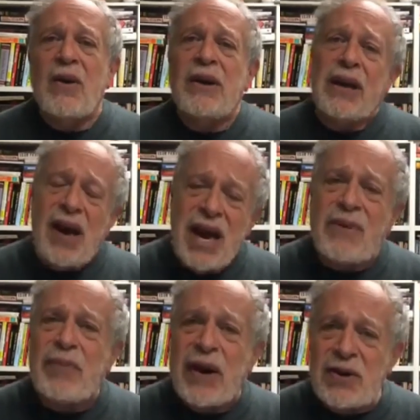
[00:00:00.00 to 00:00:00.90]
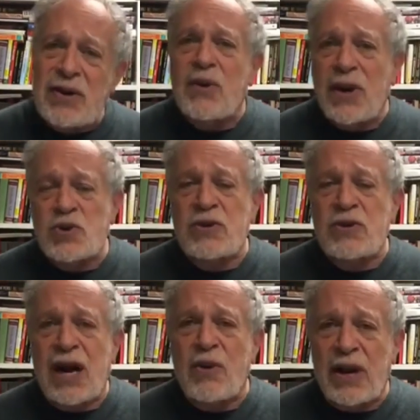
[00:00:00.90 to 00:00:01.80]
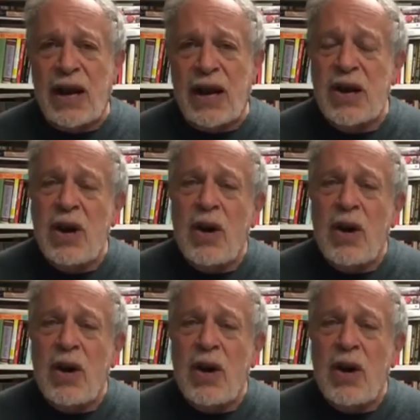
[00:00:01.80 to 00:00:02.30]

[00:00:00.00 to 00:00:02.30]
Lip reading: The kind of embarrassing questions I would ask,